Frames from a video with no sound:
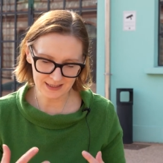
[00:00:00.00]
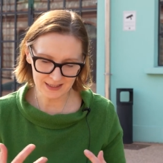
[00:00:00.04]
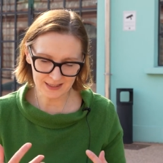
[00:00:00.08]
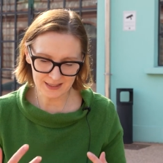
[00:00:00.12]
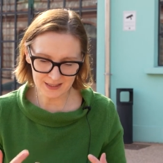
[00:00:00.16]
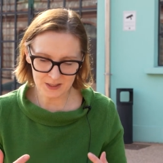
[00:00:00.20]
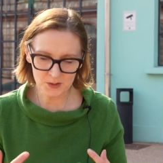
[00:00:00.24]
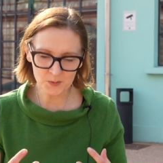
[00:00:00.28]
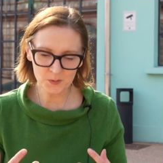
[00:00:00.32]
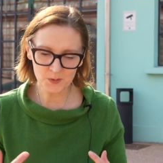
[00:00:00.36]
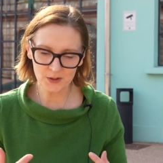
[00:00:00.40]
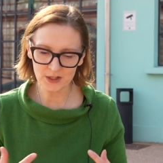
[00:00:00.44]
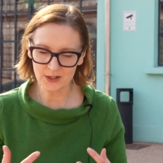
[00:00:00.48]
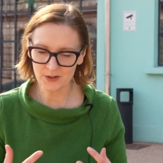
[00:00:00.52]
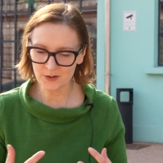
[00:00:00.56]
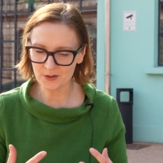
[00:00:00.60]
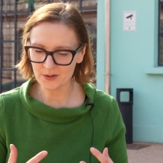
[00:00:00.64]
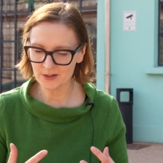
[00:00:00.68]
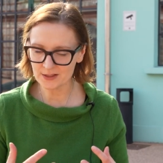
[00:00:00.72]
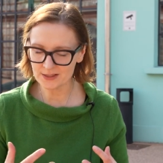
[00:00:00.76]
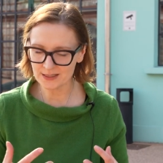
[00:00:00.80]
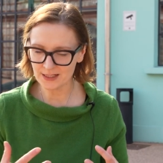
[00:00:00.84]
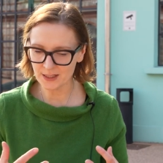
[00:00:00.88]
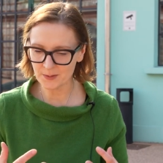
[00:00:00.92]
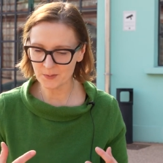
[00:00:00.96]

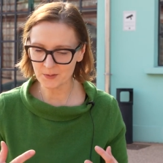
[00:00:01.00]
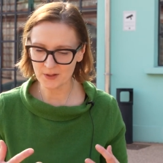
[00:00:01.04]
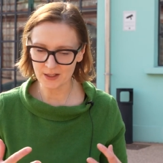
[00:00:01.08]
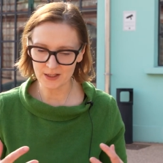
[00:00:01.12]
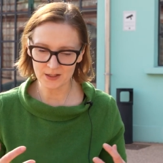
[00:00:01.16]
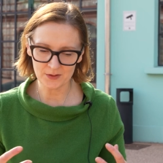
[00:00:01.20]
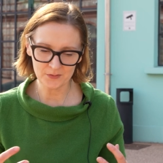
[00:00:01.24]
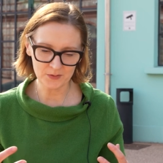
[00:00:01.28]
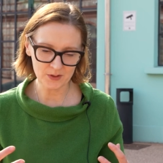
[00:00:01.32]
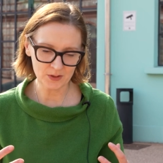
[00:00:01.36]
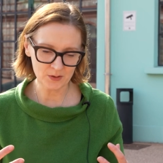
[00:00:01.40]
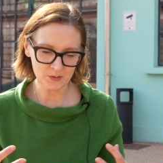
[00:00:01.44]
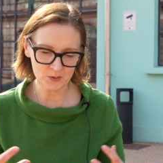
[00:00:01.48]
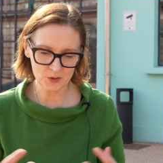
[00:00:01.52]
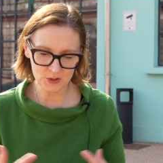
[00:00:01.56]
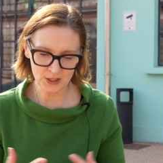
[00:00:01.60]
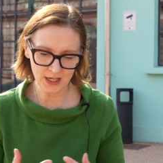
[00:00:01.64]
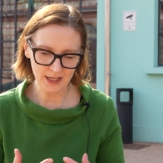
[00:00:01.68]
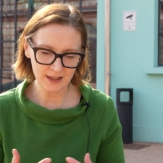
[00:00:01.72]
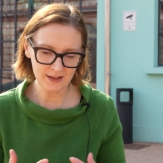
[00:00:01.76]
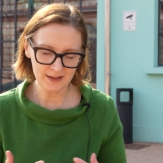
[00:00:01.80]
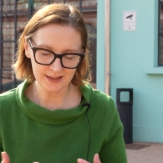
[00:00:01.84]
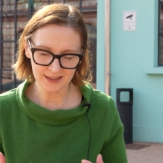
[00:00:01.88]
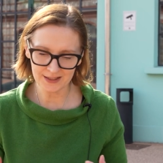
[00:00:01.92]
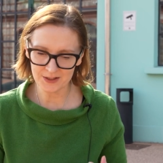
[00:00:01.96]
superhero type kind of
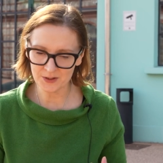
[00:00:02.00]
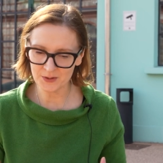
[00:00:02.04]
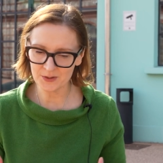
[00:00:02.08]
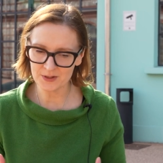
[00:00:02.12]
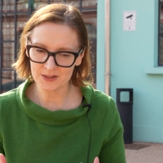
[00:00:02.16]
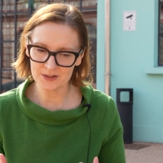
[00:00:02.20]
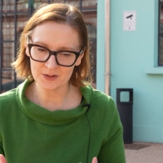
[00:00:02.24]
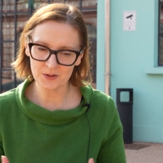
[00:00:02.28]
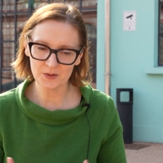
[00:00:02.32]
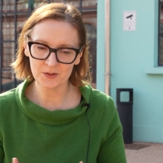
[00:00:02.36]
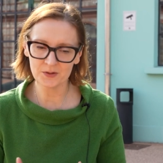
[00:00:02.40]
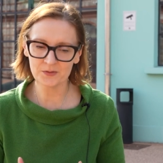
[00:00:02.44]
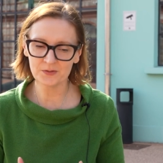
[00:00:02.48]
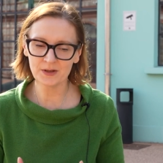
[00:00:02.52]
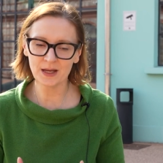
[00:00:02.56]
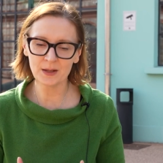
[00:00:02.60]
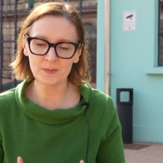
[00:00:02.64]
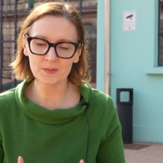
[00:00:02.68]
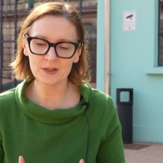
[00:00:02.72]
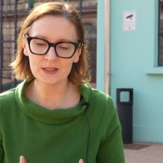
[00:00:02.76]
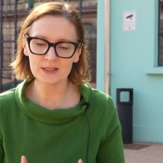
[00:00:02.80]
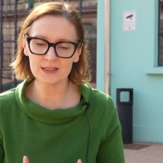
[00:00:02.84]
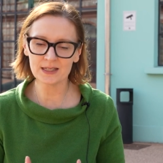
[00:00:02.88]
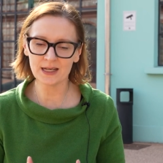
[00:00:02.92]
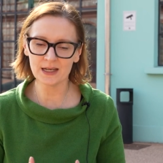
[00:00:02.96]
gel that holds the whole
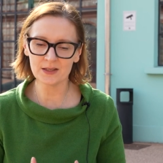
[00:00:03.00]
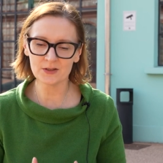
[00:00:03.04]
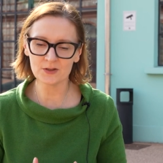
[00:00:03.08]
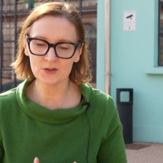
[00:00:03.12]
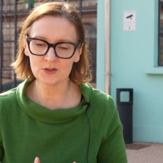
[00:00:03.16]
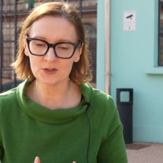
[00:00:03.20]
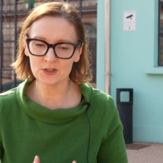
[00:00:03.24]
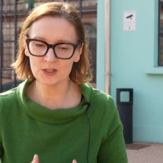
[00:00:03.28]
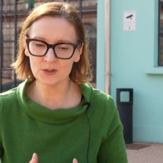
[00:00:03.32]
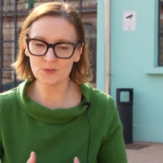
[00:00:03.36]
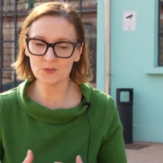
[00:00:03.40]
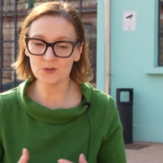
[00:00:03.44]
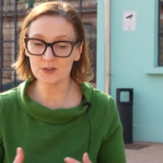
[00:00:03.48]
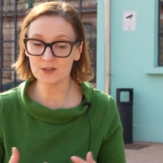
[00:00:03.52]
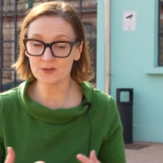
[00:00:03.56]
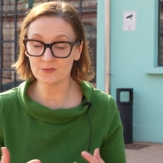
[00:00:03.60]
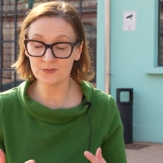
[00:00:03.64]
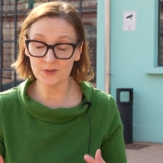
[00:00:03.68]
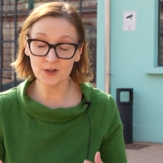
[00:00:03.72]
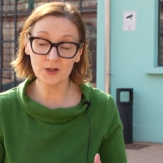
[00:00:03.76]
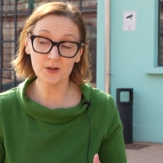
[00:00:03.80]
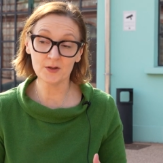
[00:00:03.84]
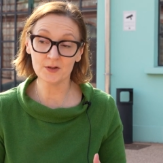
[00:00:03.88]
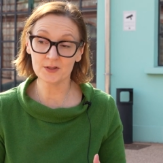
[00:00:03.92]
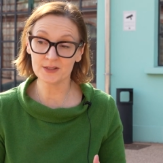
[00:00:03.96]
family together. She was
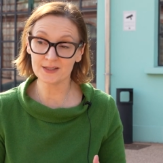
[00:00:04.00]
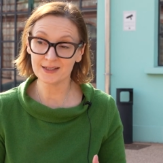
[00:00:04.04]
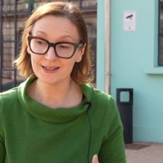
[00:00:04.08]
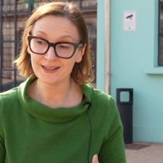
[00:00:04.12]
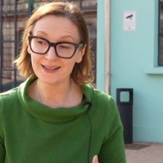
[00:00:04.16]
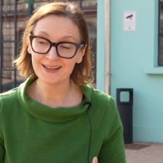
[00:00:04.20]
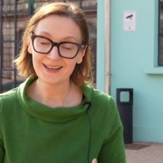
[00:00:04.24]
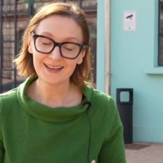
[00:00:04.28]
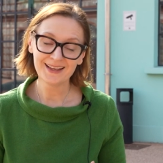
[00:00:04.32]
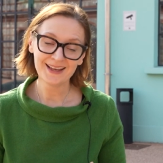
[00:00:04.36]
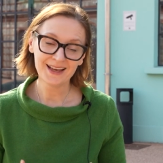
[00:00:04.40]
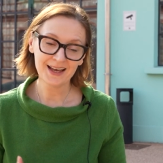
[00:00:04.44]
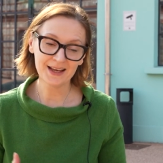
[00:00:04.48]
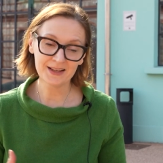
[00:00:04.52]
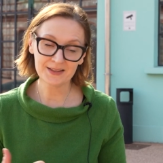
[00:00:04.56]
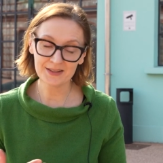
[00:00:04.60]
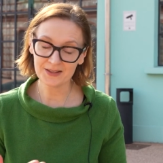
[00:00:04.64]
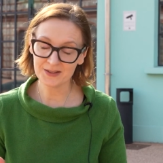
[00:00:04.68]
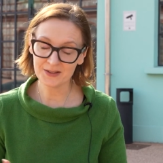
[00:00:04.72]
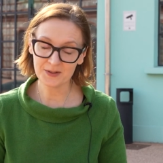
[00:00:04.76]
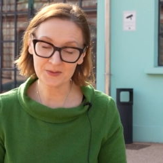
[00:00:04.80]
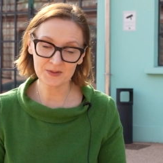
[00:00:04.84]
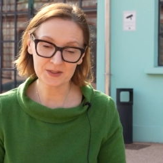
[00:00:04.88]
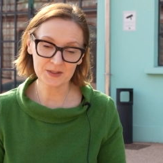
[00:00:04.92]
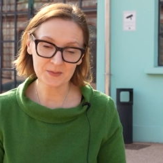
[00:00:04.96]
flawed. I
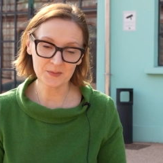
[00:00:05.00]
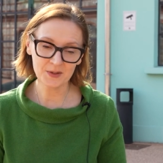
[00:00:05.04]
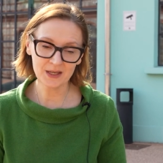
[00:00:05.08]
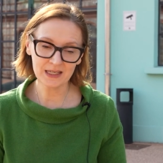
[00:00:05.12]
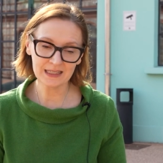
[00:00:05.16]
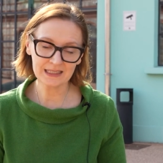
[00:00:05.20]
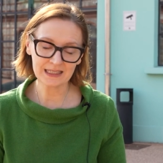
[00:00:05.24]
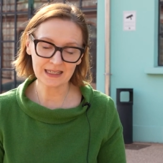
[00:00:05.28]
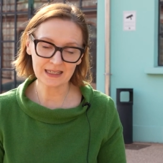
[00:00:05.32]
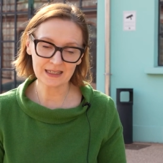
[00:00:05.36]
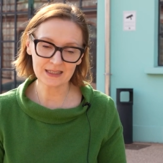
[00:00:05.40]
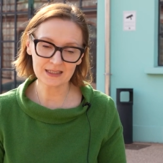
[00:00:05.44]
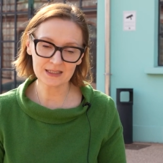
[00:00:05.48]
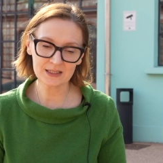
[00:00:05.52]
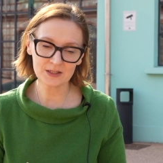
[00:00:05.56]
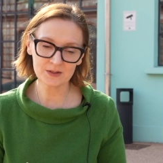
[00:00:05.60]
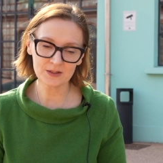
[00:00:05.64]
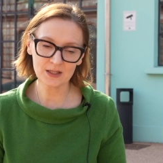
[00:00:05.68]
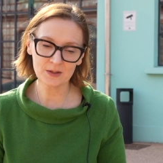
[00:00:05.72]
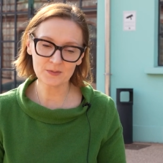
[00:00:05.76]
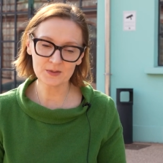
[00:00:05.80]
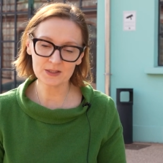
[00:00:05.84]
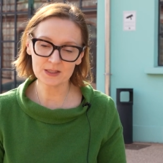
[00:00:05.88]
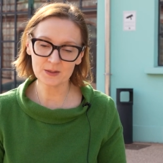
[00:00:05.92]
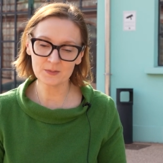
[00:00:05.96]
thought that was amazing, and so
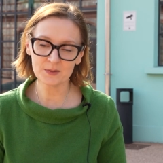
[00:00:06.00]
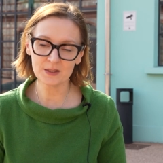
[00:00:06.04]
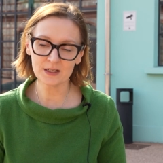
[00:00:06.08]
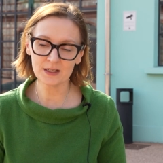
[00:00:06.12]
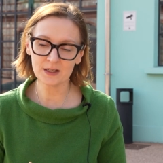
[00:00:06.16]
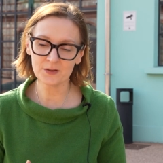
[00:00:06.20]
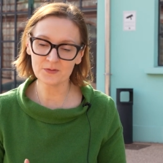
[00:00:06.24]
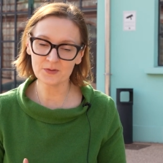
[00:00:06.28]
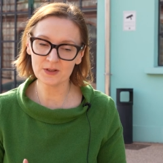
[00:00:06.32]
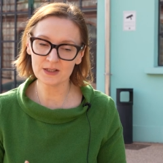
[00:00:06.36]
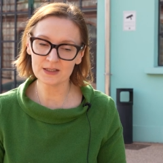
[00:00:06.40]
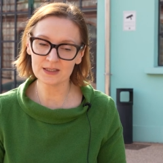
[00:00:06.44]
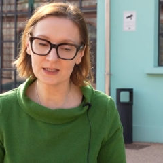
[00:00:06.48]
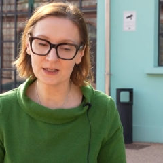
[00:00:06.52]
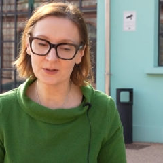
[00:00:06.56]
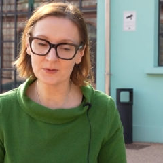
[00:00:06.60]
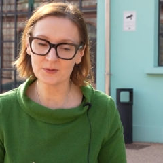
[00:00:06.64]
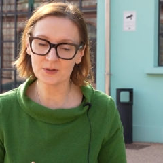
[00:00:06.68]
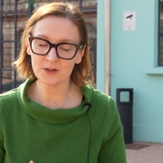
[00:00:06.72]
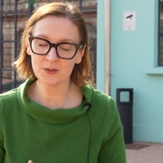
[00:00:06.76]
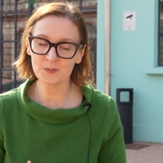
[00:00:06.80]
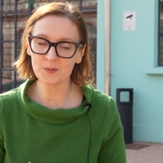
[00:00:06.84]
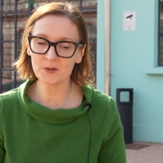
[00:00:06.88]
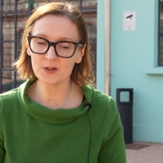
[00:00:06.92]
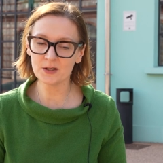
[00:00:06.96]
that was something I felt I
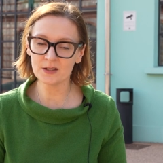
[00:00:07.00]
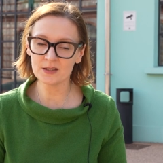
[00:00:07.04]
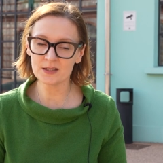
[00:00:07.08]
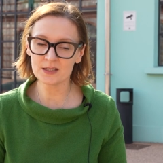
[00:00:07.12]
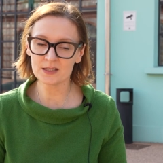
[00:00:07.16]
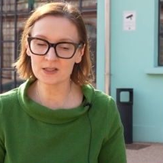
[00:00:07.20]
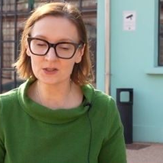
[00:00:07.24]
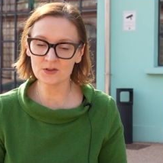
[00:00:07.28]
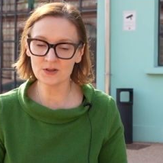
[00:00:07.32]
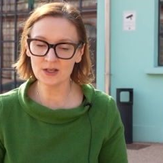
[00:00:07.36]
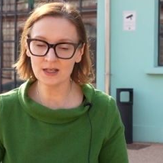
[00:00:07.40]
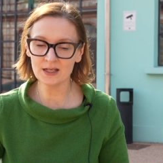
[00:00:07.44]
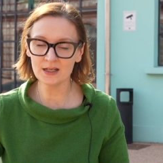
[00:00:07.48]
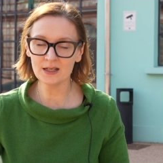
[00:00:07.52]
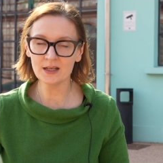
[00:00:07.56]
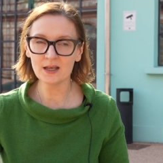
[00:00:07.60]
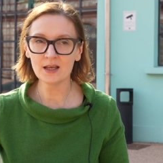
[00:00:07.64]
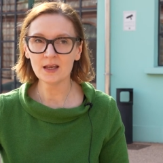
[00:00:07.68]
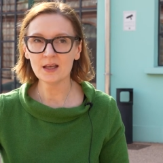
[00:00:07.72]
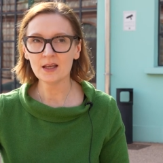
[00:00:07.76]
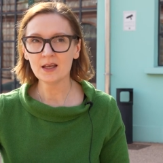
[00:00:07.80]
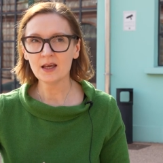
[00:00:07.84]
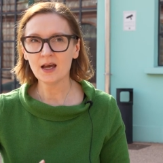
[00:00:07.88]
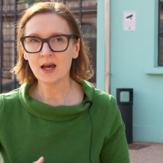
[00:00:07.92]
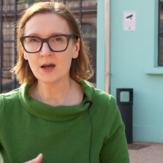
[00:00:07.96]
could put on the screen.
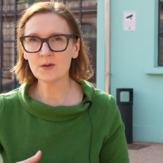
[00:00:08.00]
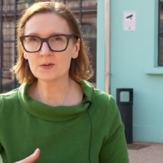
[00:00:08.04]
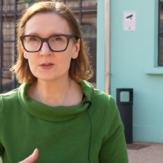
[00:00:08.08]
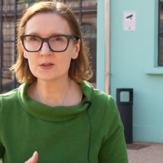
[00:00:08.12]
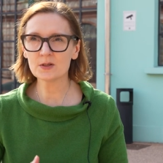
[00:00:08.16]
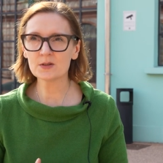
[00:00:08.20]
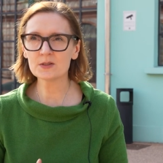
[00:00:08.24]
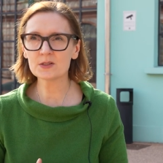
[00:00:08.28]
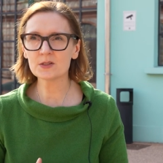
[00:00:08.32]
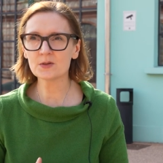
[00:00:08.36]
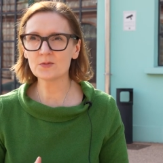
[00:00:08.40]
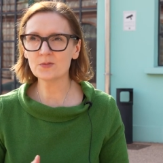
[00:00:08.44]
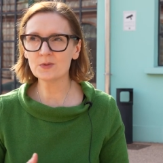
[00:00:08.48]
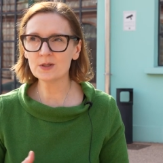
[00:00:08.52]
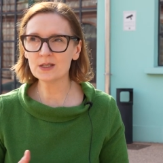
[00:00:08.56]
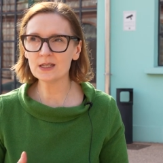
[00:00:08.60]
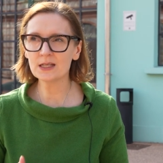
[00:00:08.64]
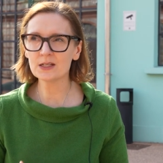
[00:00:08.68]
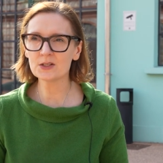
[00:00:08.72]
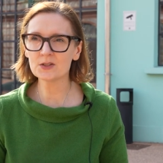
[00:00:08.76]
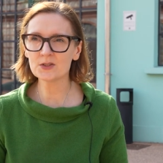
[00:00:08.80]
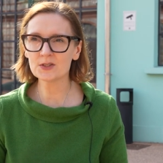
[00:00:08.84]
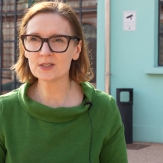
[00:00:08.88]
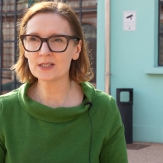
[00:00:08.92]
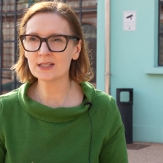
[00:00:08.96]
I was also really
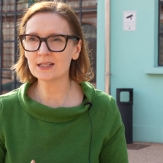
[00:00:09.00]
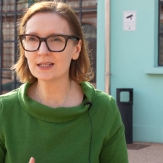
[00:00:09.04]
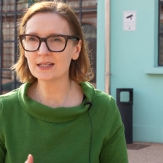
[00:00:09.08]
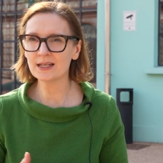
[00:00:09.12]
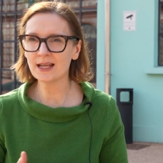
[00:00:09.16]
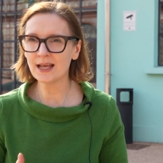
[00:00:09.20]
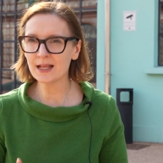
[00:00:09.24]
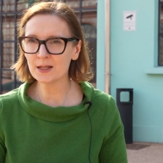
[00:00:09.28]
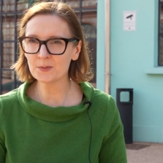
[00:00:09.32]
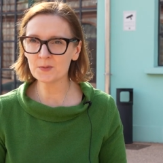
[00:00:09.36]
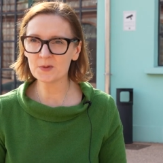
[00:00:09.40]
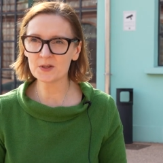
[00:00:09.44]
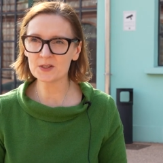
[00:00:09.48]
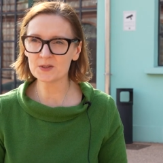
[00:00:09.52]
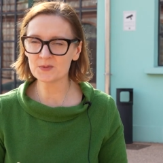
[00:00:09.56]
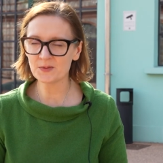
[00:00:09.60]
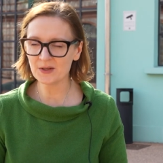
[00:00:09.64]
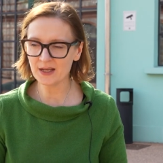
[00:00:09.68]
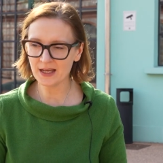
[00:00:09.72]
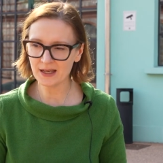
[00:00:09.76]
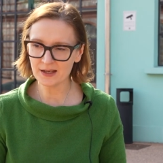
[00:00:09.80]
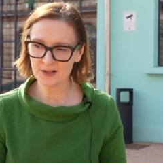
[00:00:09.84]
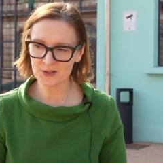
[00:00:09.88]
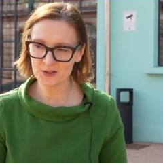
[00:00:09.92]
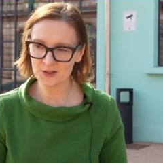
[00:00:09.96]
interested in Elmer's
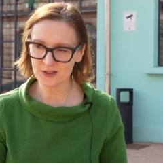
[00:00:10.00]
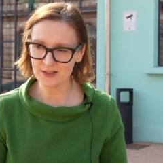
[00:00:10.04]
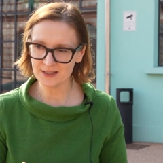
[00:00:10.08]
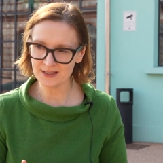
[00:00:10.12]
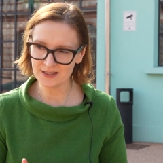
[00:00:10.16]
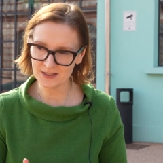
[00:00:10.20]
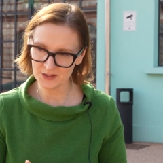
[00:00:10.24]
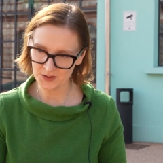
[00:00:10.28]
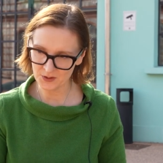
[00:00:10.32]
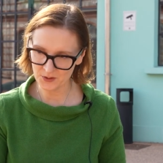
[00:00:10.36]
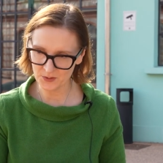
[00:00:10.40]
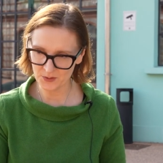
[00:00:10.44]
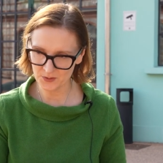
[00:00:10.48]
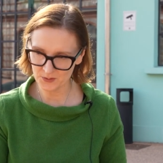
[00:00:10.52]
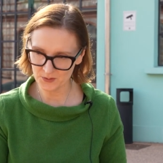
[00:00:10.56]
reaction to